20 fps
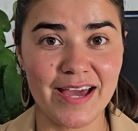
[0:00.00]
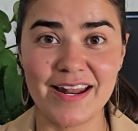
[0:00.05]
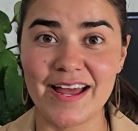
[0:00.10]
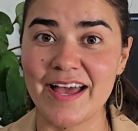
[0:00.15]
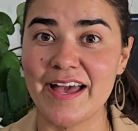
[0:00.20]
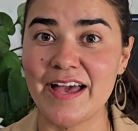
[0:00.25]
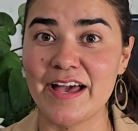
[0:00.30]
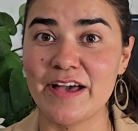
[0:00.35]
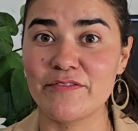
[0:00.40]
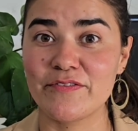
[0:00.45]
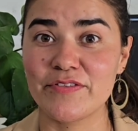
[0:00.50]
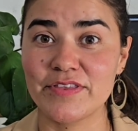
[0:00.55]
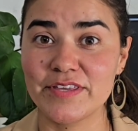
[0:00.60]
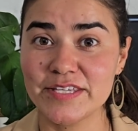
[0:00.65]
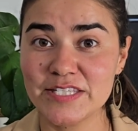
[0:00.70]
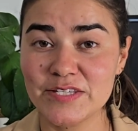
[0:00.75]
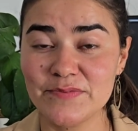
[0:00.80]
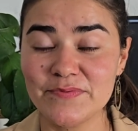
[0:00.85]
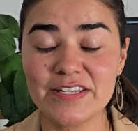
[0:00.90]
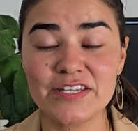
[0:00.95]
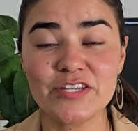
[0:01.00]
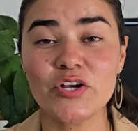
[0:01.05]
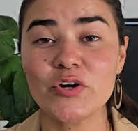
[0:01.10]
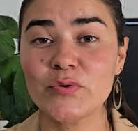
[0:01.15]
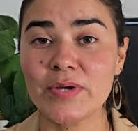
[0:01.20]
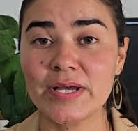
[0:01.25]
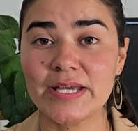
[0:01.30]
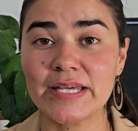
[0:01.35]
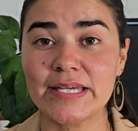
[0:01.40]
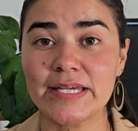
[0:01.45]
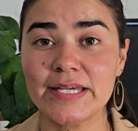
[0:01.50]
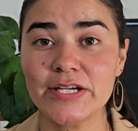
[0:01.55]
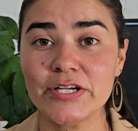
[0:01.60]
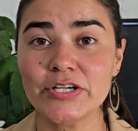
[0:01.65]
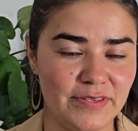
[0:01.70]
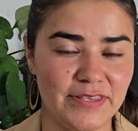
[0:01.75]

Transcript: I have this video right here